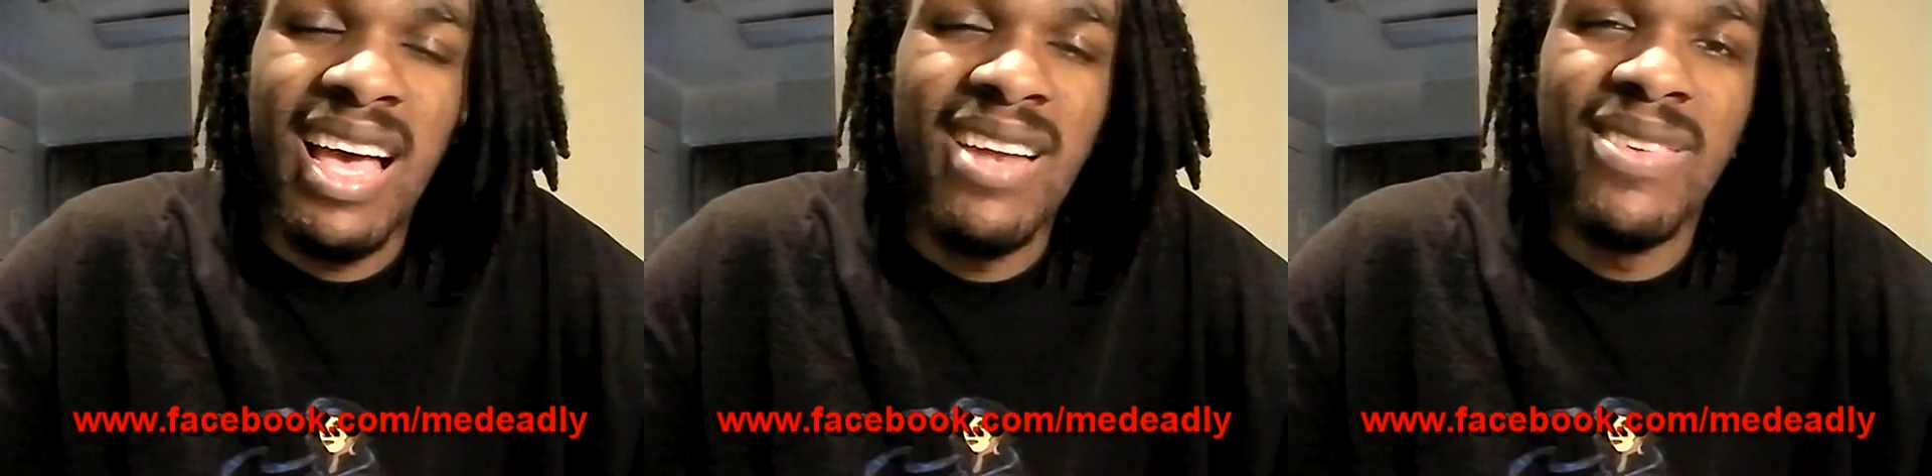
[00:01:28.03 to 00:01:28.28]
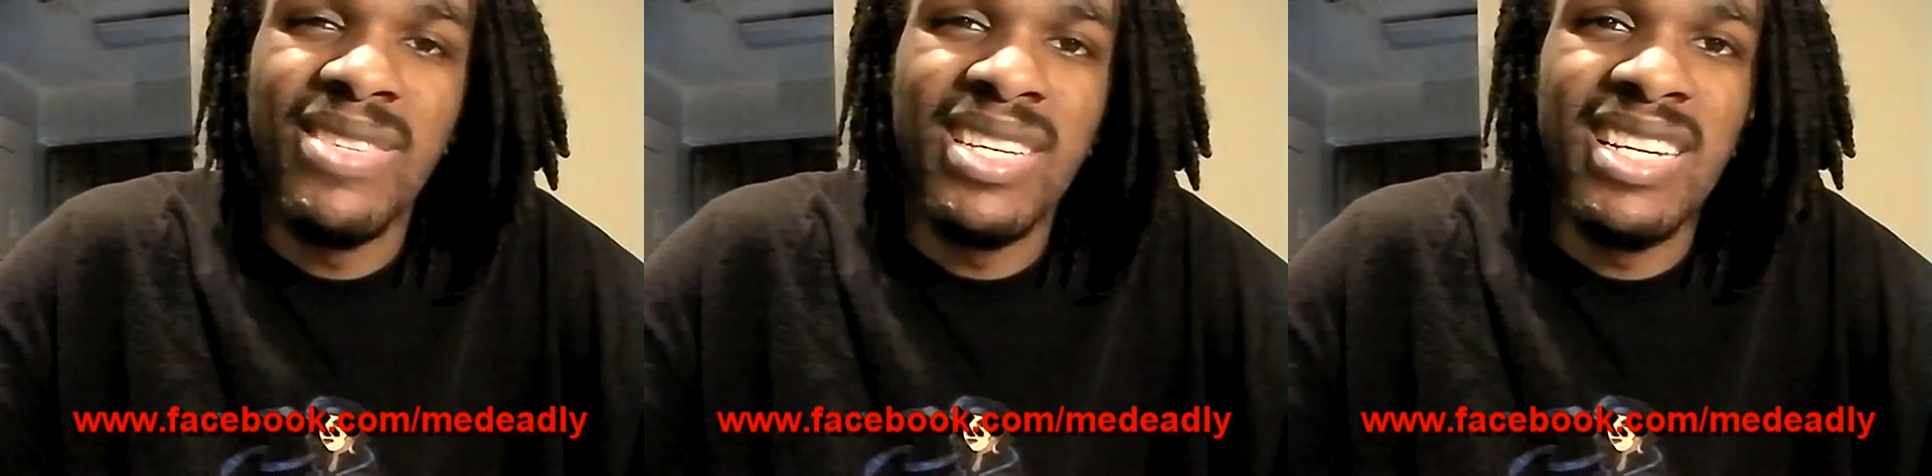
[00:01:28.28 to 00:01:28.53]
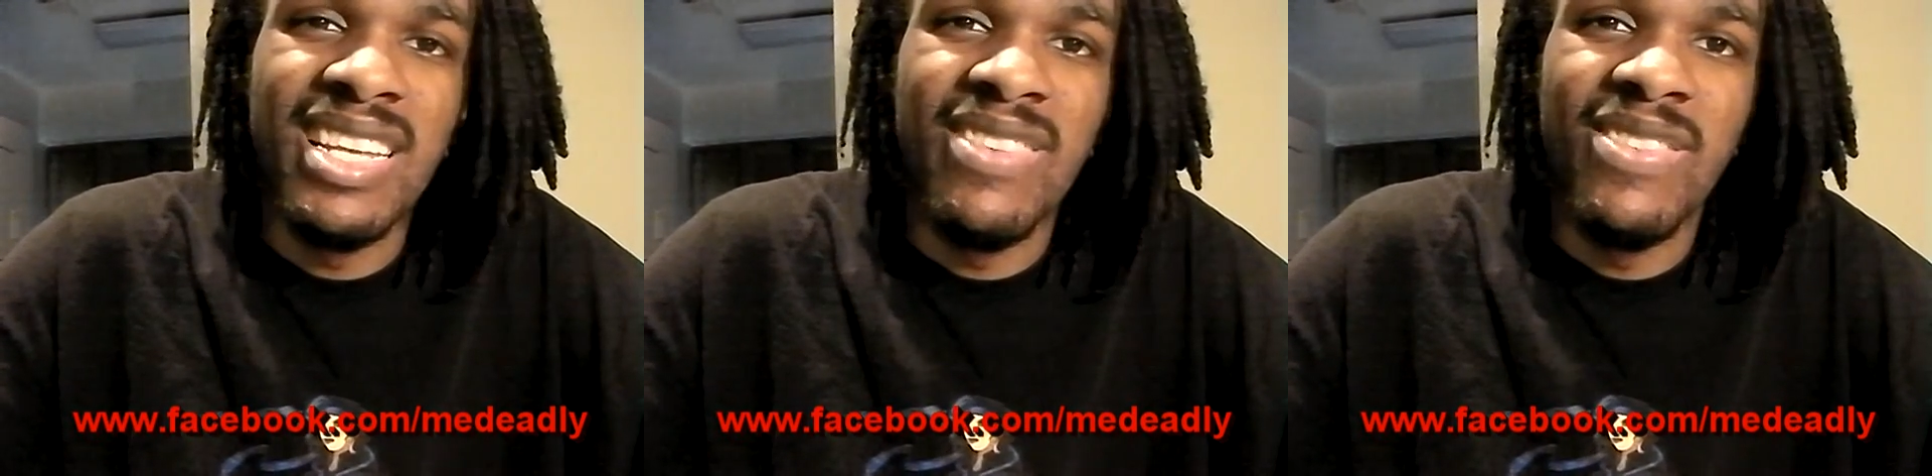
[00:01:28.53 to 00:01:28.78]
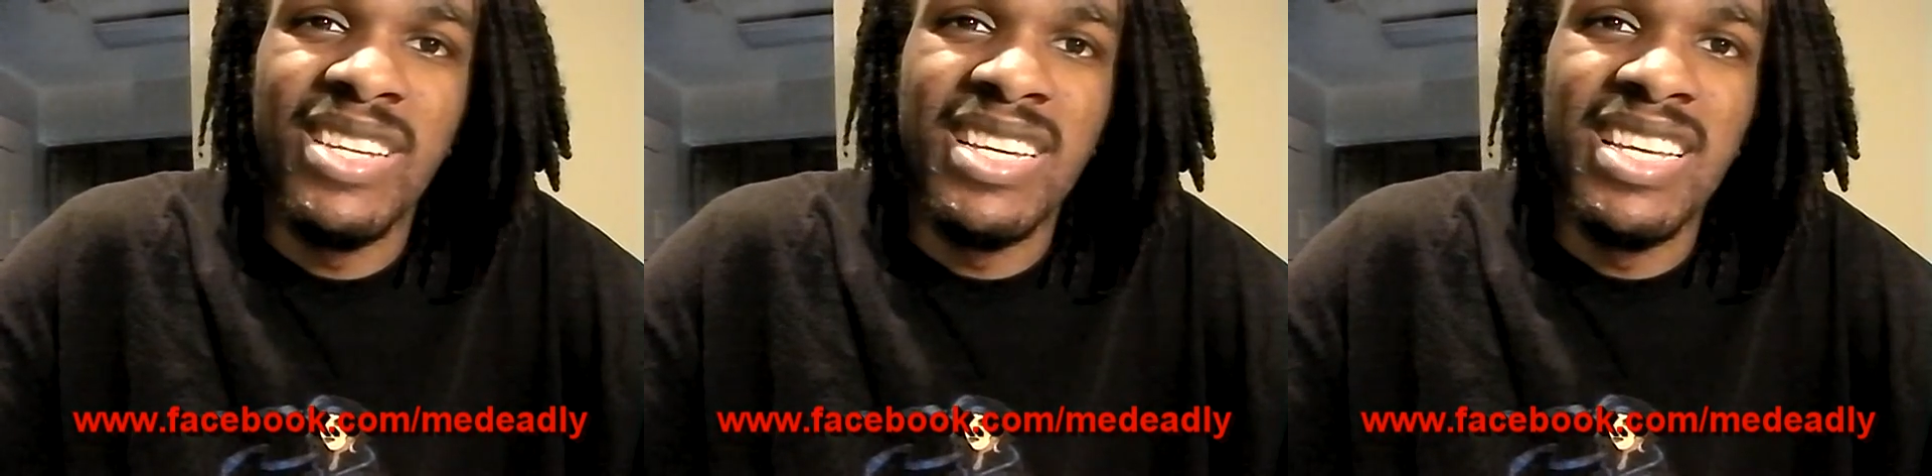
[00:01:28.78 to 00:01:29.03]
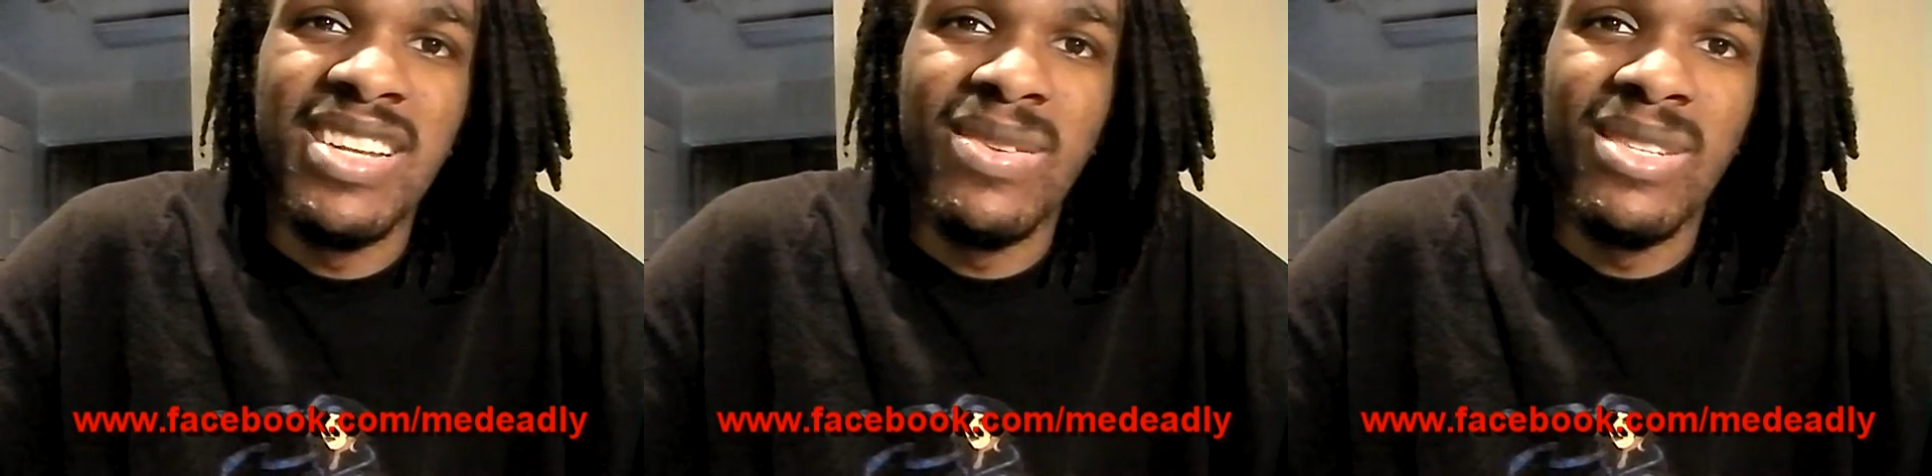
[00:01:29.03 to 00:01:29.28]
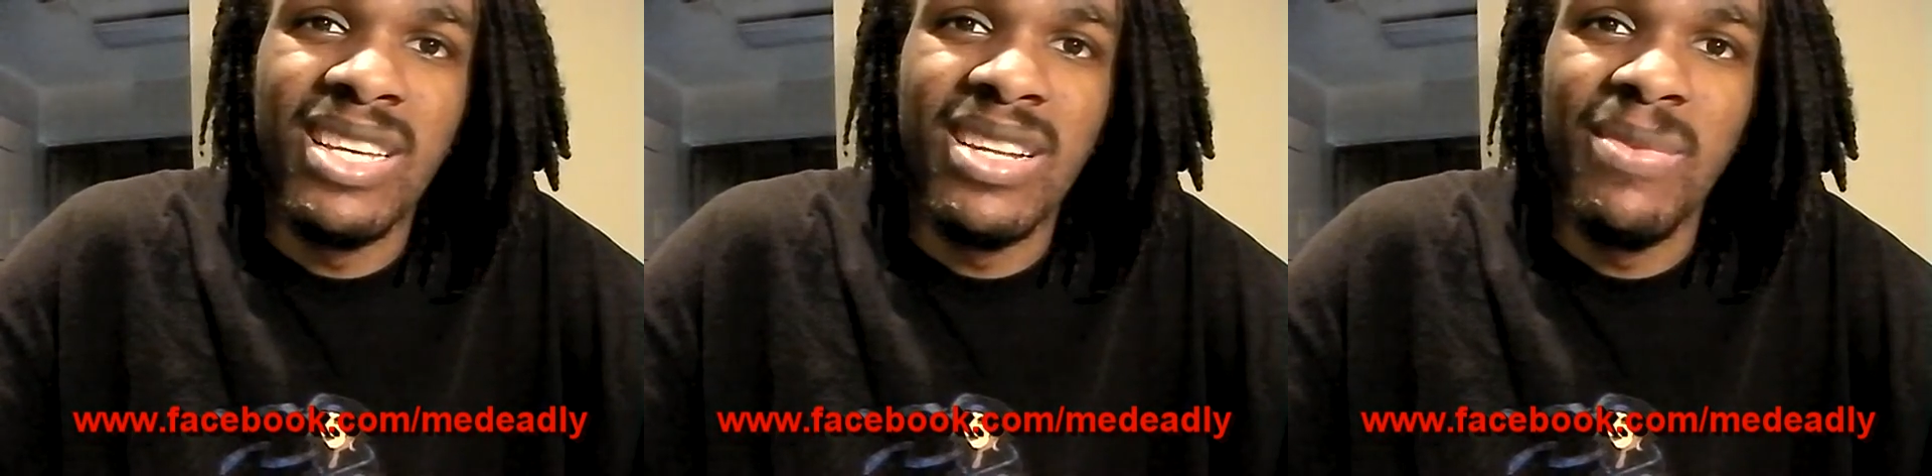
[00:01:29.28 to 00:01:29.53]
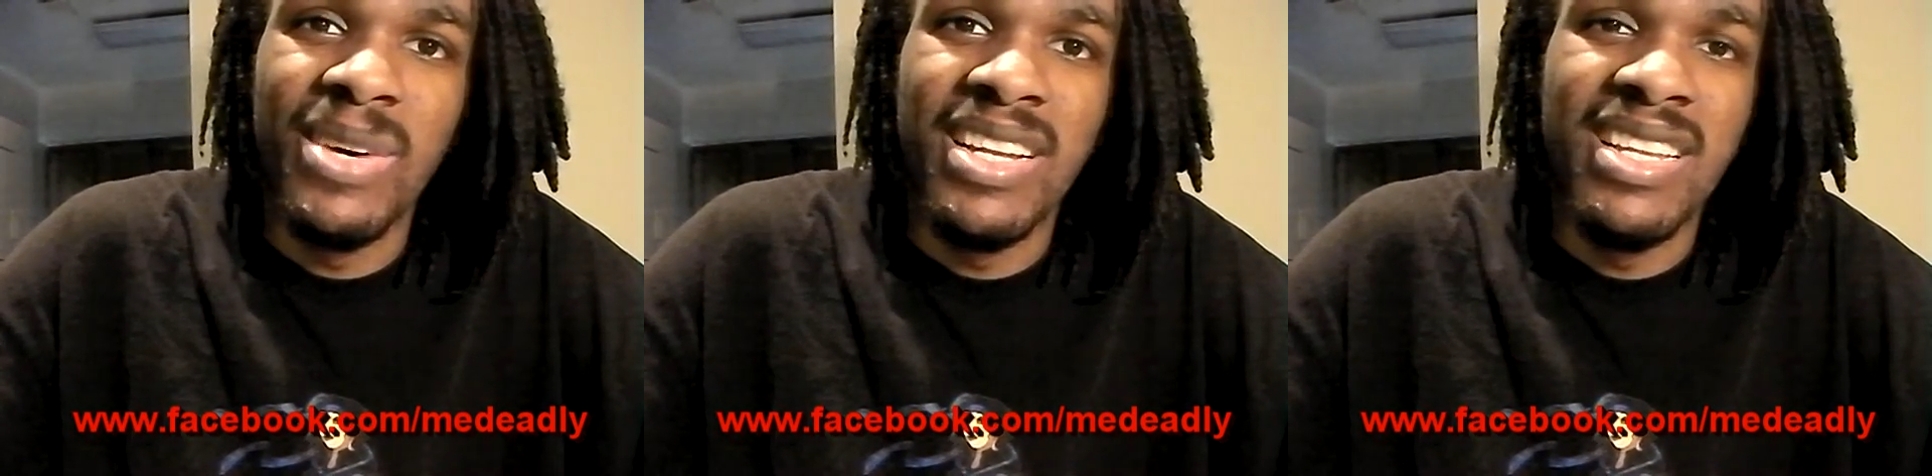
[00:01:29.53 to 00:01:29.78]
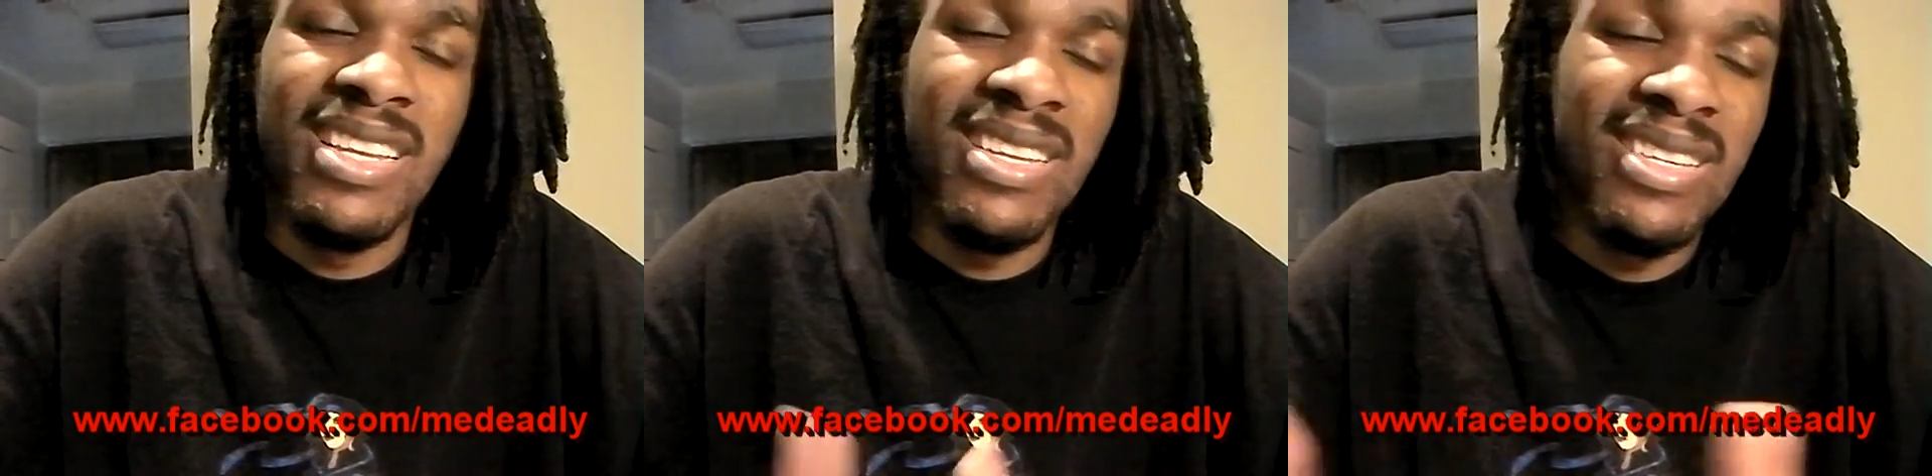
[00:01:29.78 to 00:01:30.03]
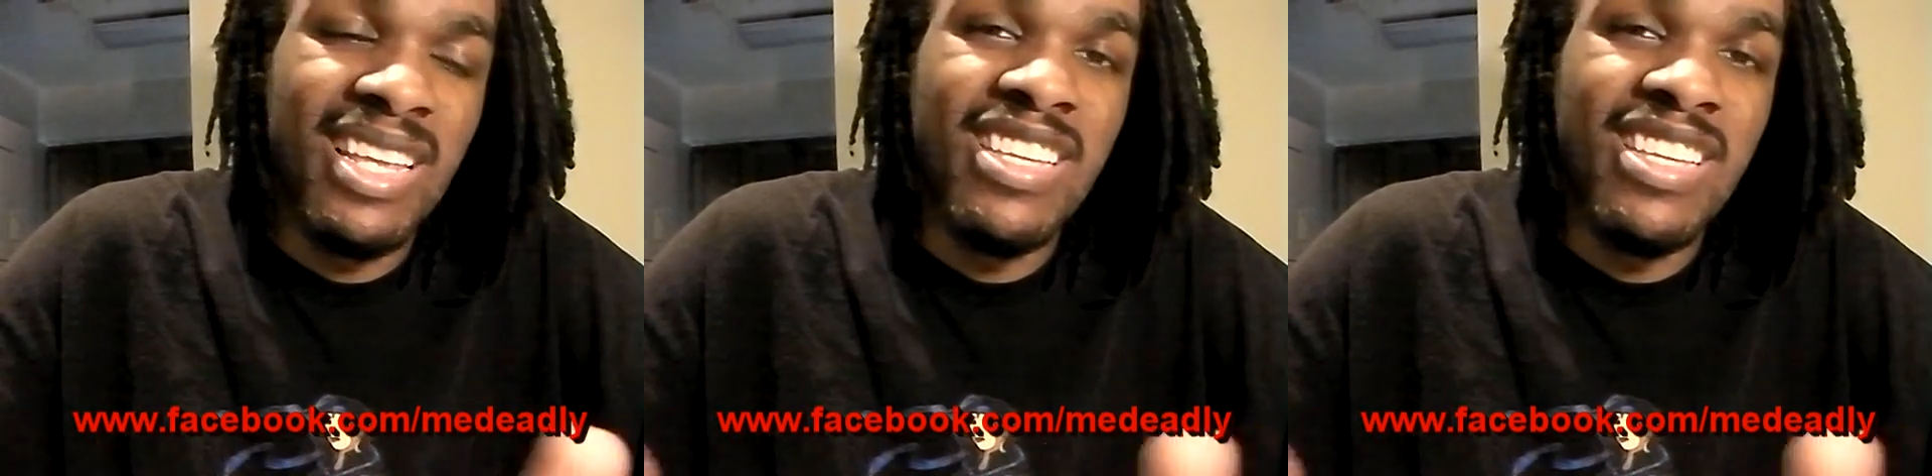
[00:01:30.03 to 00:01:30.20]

I don't think they really get upset about it.